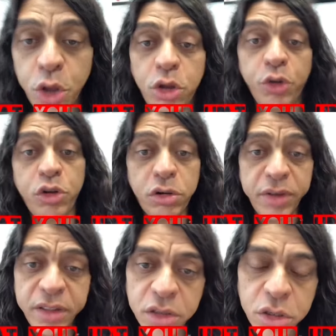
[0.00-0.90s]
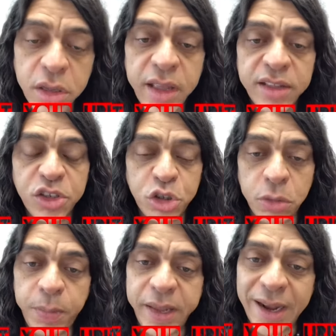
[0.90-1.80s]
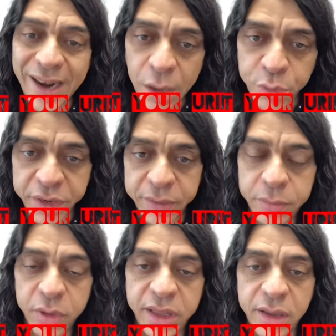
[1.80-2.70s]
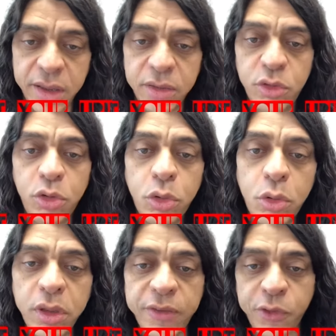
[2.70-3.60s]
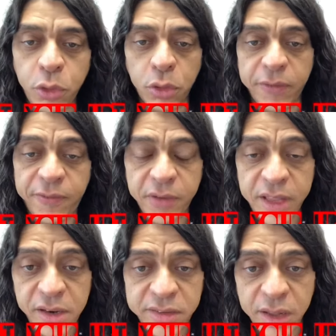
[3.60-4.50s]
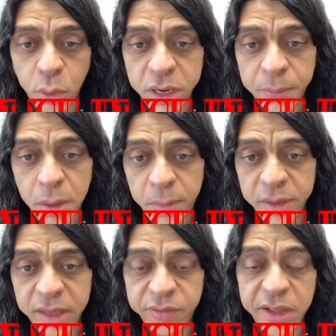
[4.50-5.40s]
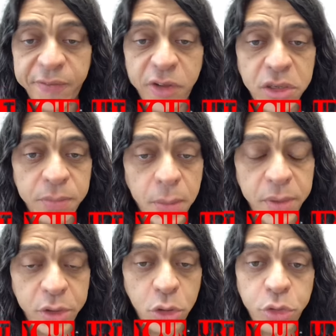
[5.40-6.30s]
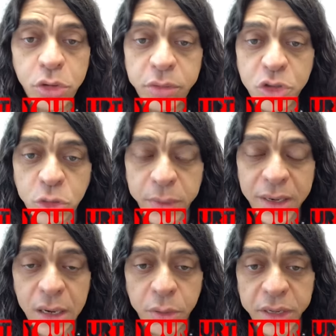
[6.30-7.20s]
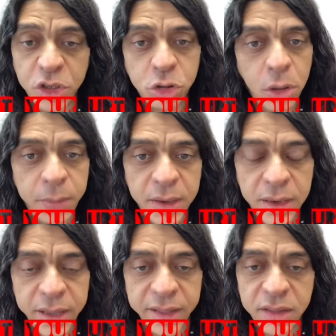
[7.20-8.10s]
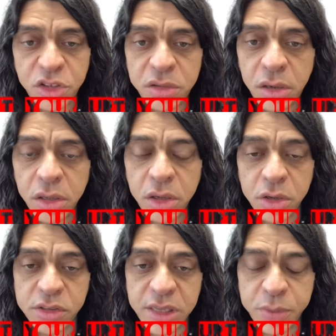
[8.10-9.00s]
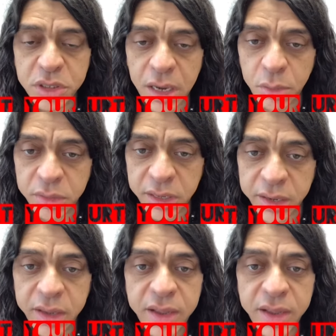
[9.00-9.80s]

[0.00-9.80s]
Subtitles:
Your urine should be cloudy, okay? To know if your kidneys are working properly, if they're filtering properly, your urine should be cloudy. It should not be clear. The general conception out there